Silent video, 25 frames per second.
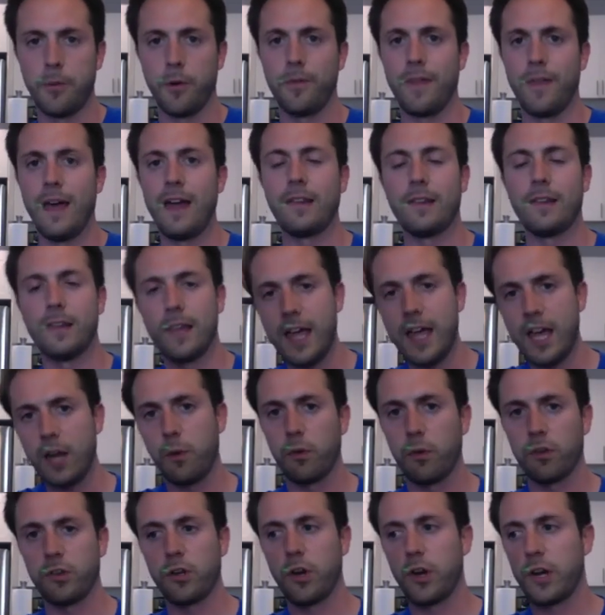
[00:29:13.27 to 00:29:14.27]
that leg will
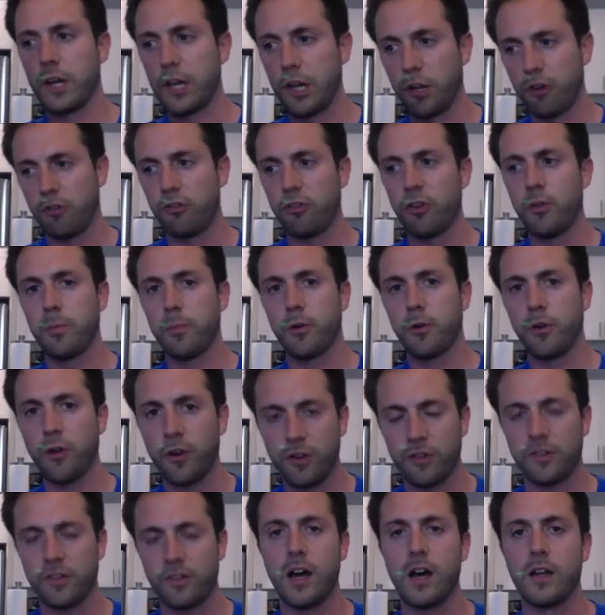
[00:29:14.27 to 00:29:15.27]
start getting super
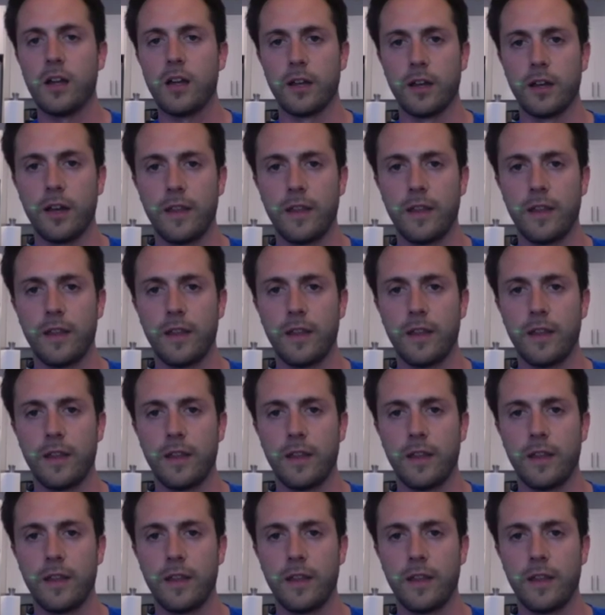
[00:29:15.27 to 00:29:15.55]
solid.